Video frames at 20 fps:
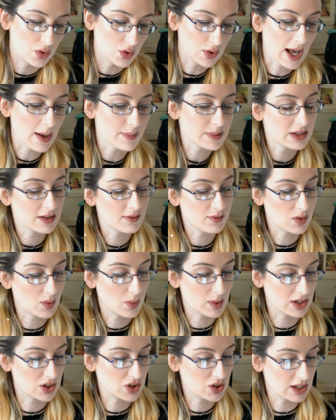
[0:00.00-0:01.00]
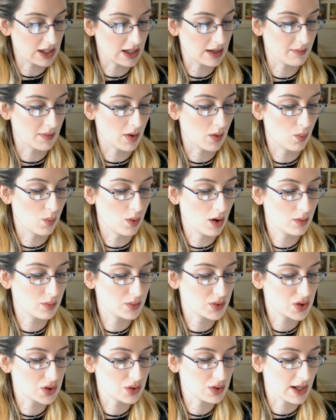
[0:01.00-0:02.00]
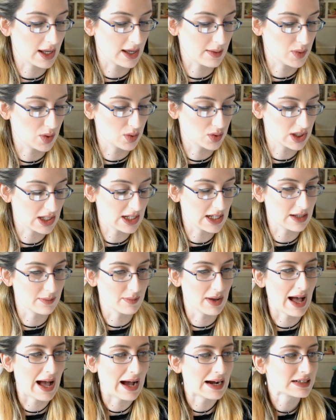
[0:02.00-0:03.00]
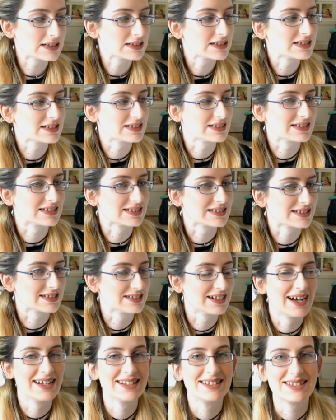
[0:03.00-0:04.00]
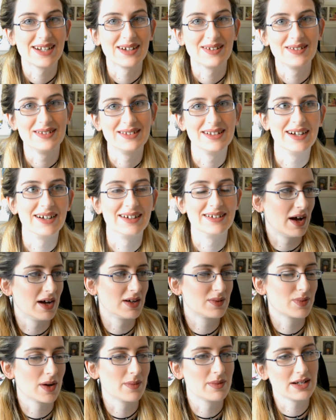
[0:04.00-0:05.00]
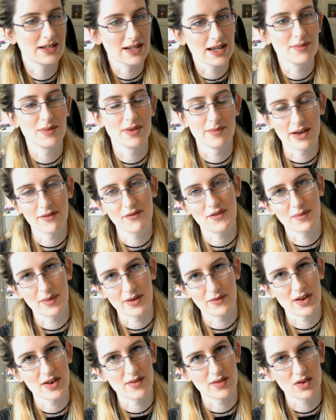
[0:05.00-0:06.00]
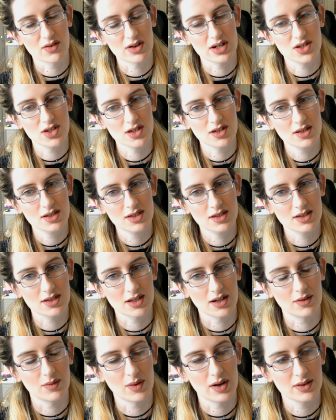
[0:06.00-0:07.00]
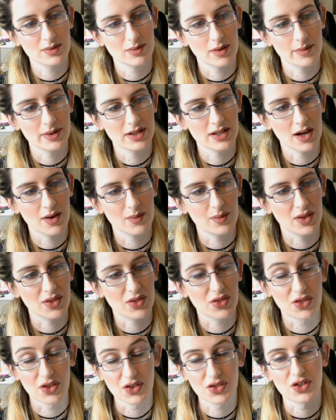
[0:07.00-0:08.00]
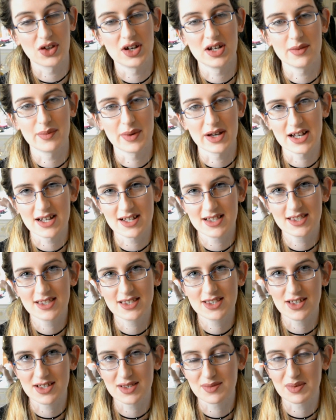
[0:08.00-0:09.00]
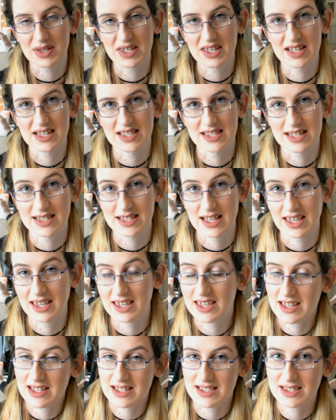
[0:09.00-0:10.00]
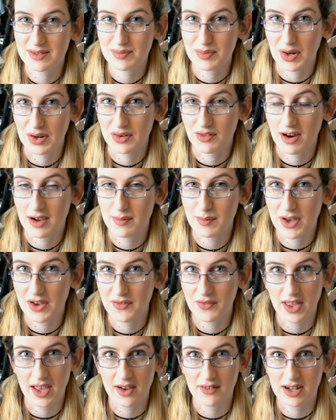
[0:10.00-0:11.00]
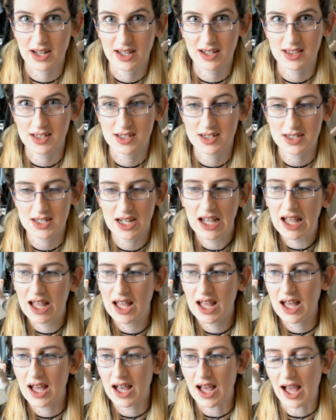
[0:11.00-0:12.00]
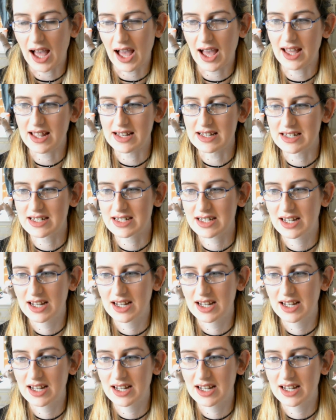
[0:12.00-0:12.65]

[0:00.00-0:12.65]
captain of the Quidditch team. What would you name your team? Arr, I don't know. I'd probably name them after my favourite creatures. So I'd probably go with the Thunderbirds, just because it's like a kids program over here in England, and